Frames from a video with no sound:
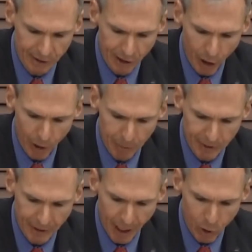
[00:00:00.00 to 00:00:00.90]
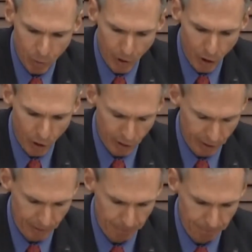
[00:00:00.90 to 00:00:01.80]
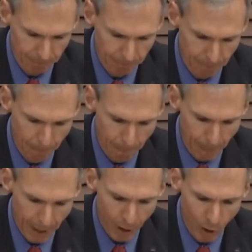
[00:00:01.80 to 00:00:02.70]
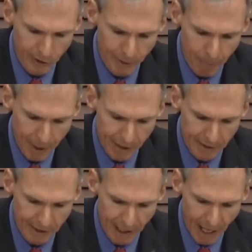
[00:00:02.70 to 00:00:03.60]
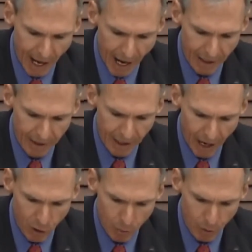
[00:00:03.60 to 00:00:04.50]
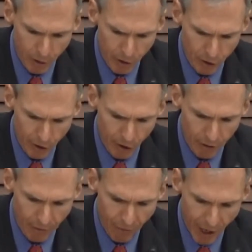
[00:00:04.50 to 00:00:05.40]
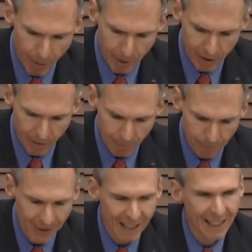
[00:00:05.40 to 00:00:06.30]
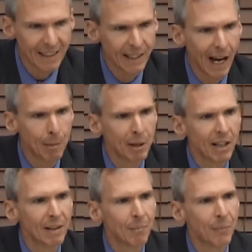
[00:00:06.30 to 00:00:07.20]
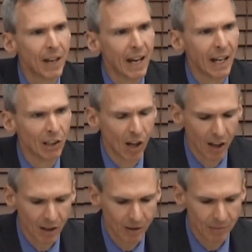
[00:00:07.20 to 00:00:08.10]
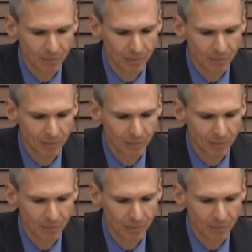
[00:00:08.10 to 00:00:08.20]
startups, and entrepreneurs. It also depends on the entrepreneurial environment, timing, and luck.